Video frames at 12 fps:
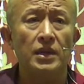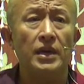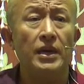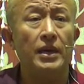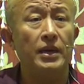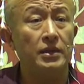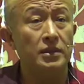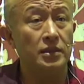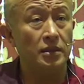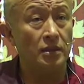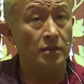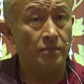And
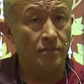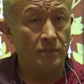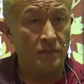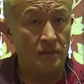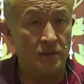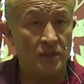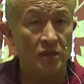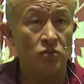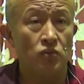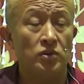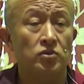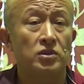just
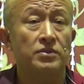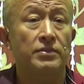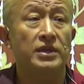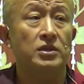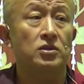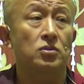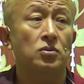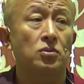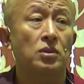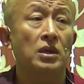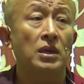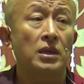want to remind you,
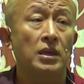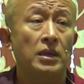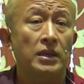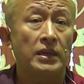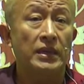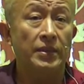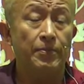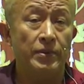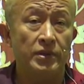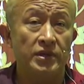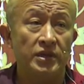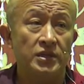
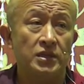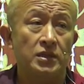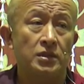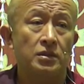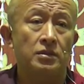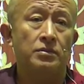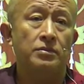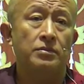liberation